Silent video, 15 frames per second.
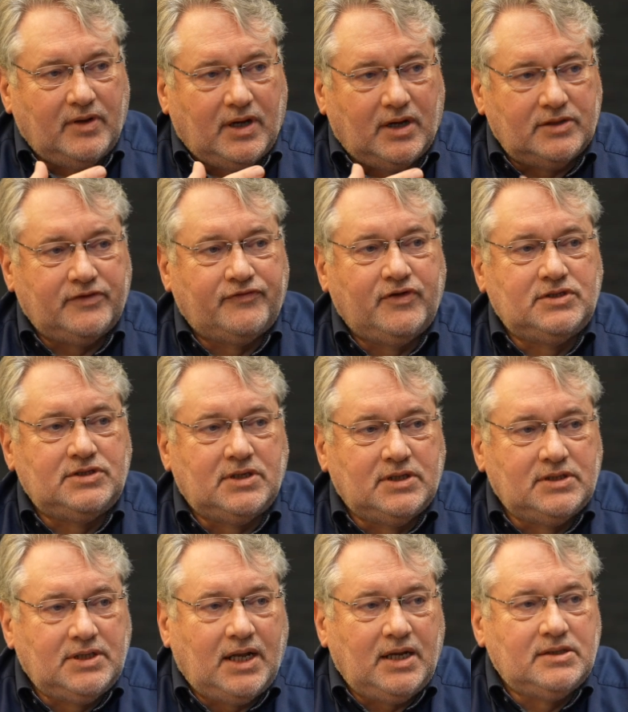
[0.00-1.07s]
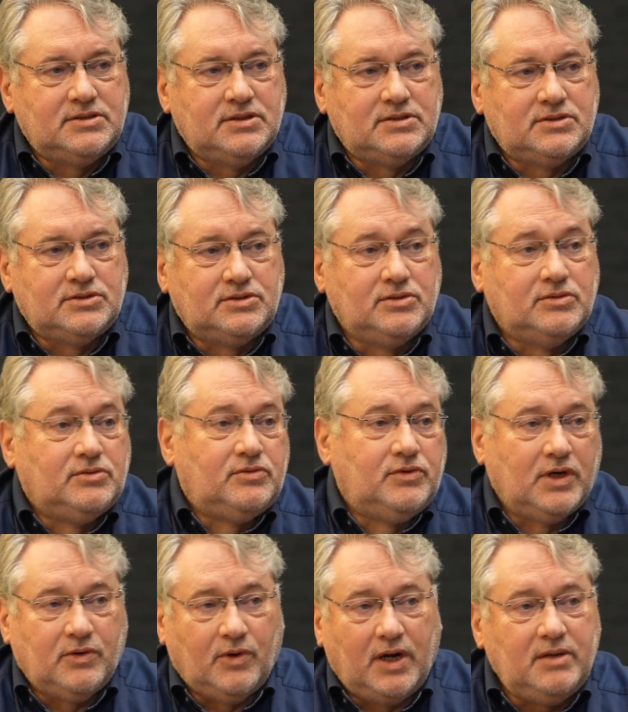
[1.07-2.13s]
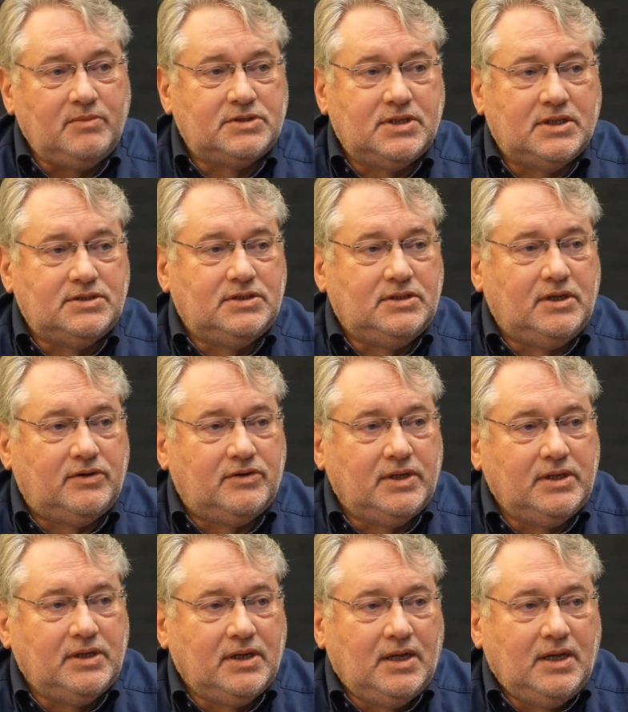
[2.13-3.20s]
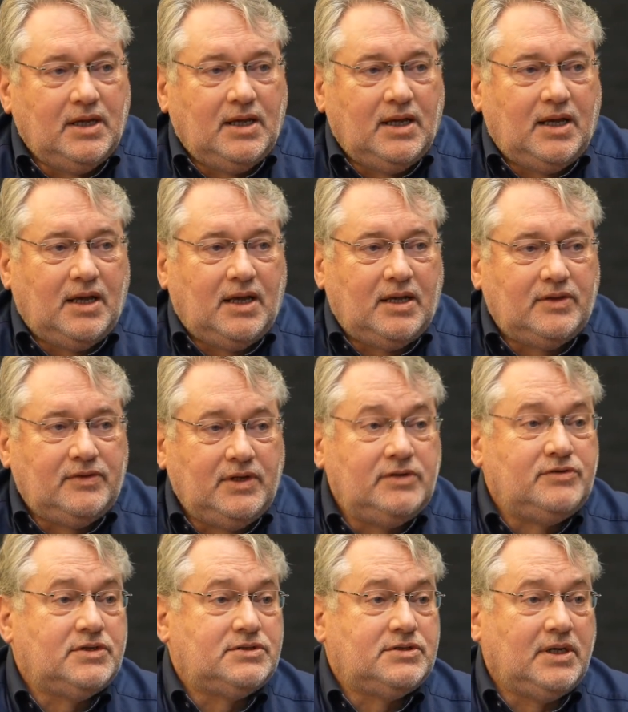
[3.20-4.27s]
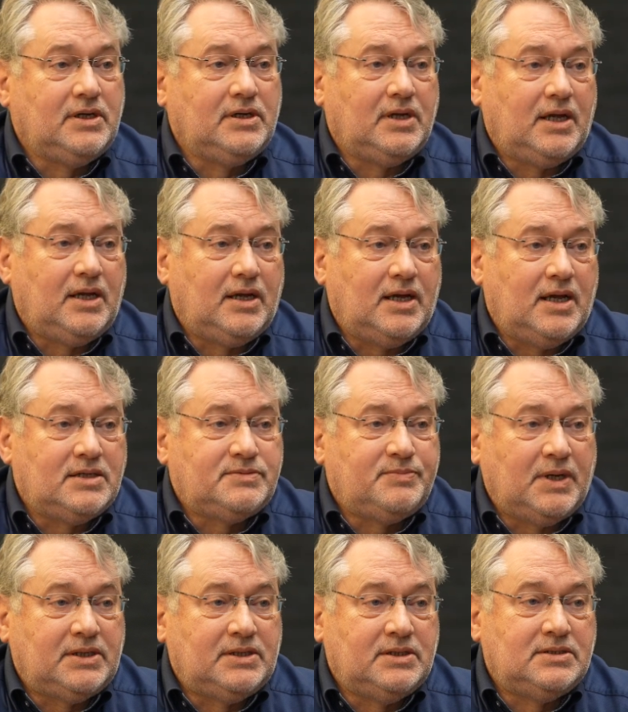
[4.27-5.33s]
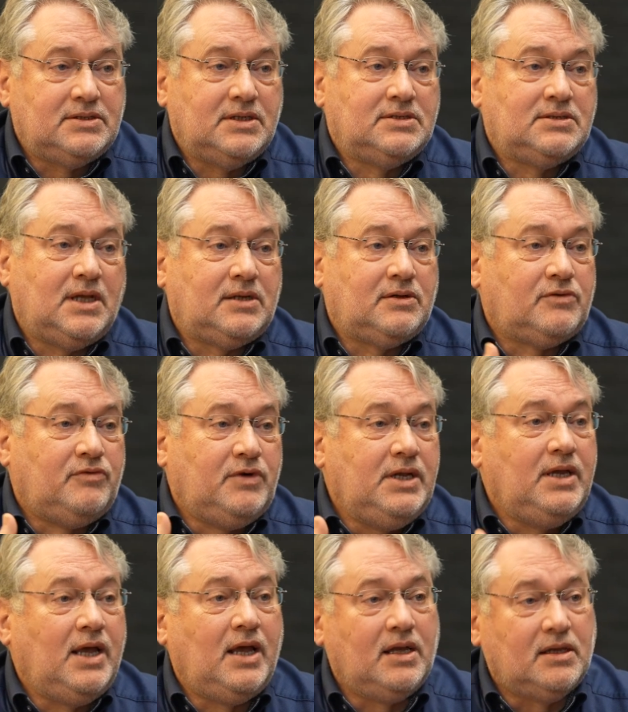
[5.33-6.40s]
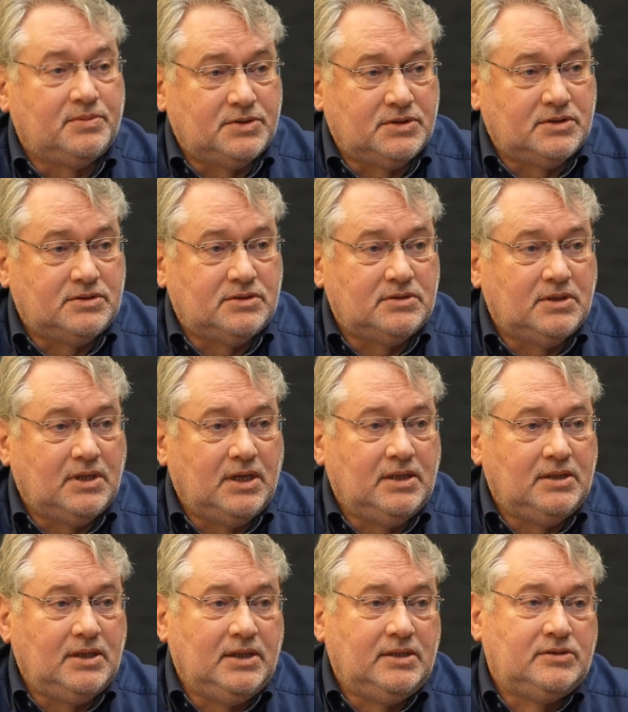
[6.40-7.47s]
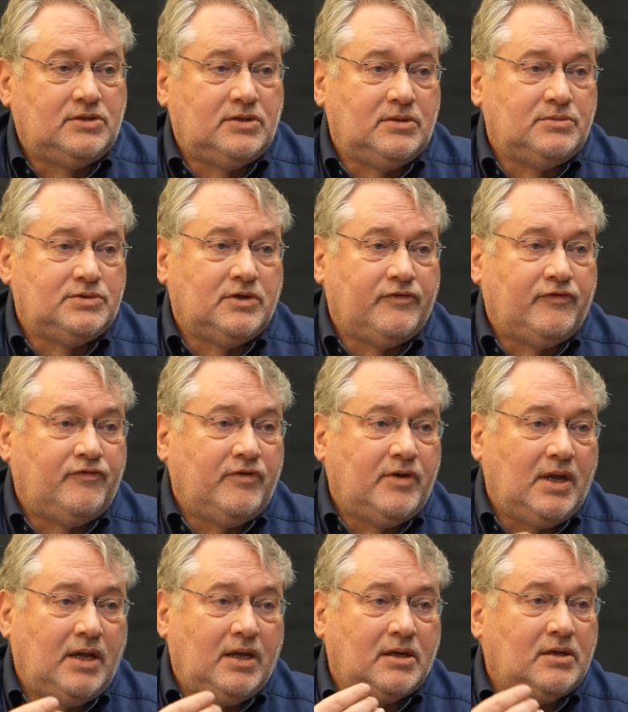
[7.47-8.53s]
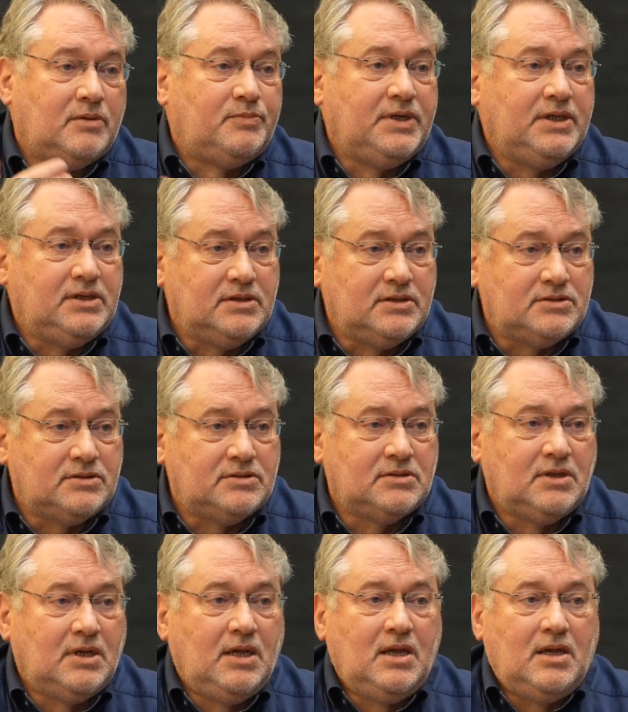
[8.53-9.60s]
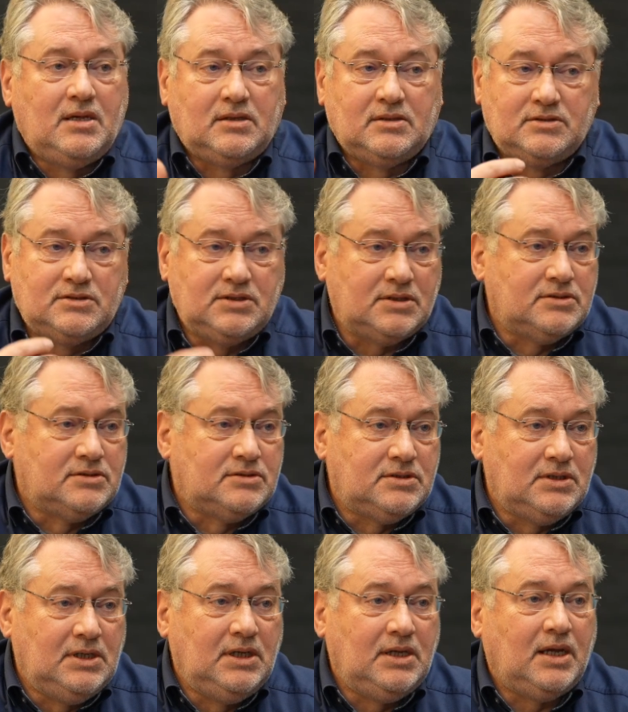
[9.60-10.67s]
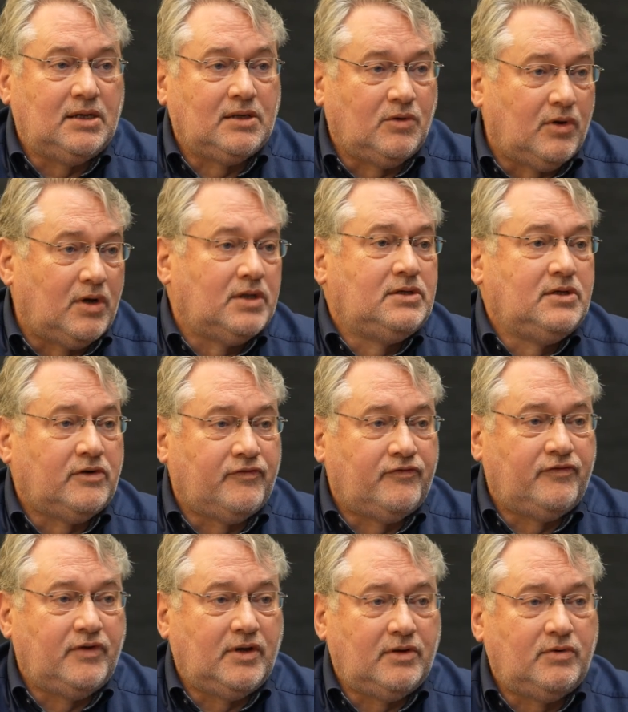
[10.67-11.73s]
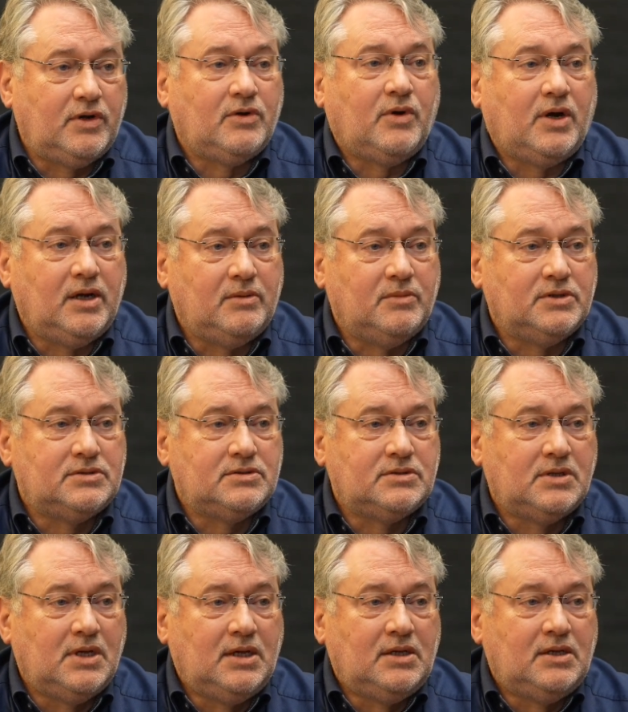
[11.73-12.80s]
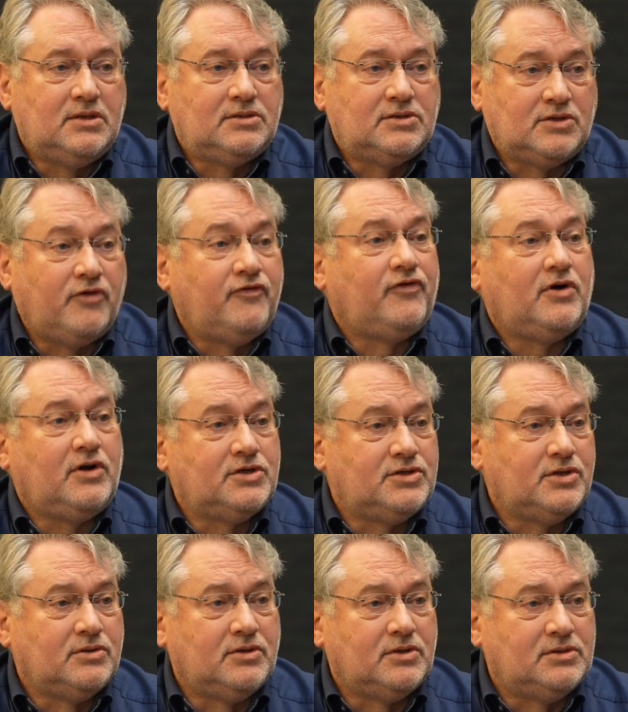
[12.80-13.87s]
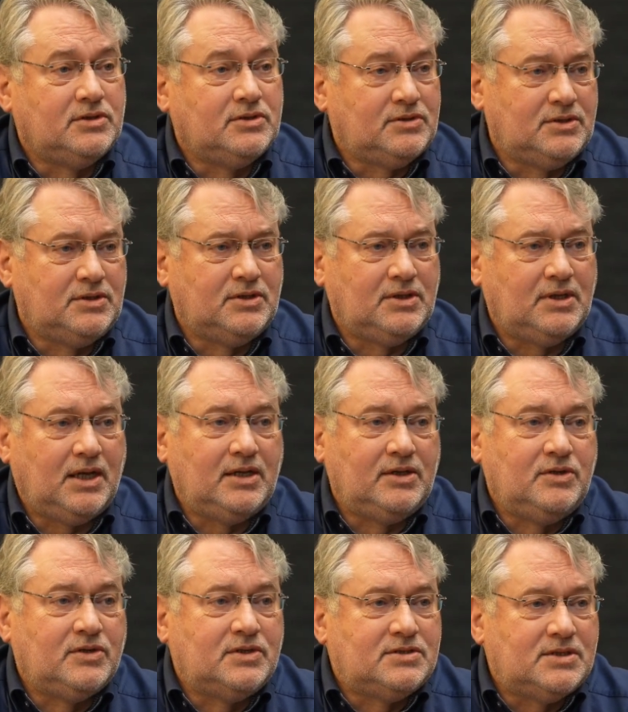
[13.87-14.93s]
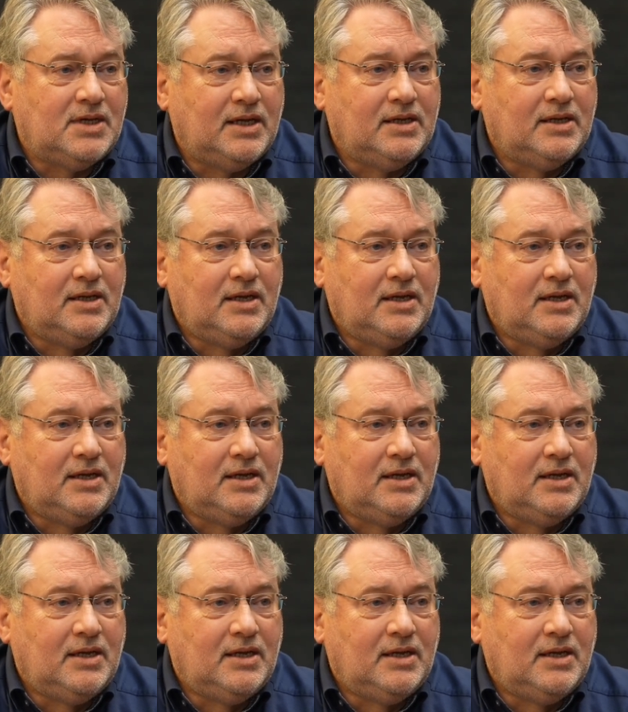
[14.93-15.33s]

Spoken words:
artificial intelligence to requirements engineering, the interesting aspect is that it really helps us in terms of completeness, consistency, and quality of requirements. So far, so good, you can say.